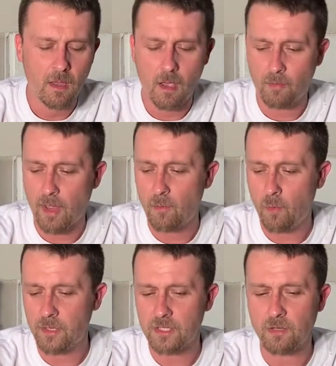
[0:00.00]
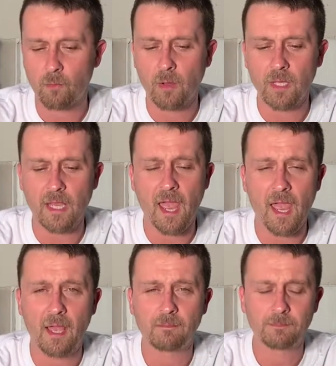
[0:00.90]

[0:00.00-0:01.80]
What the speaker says: okay, what is it really at?